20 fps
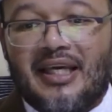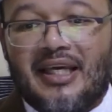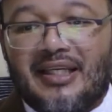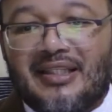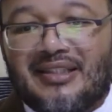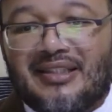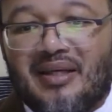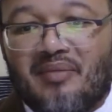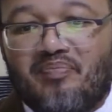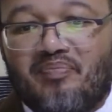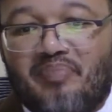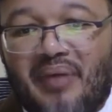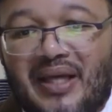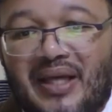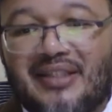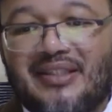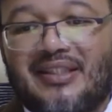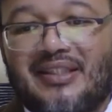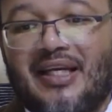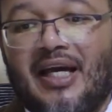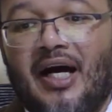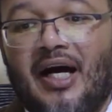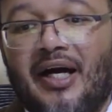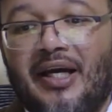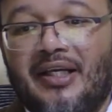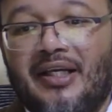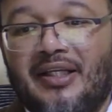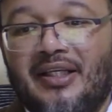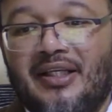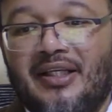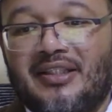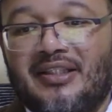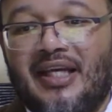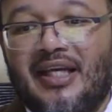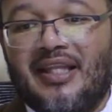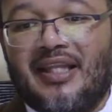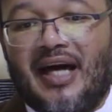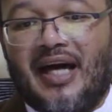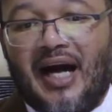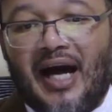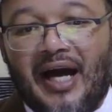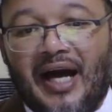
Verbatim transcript: is the best kindness and the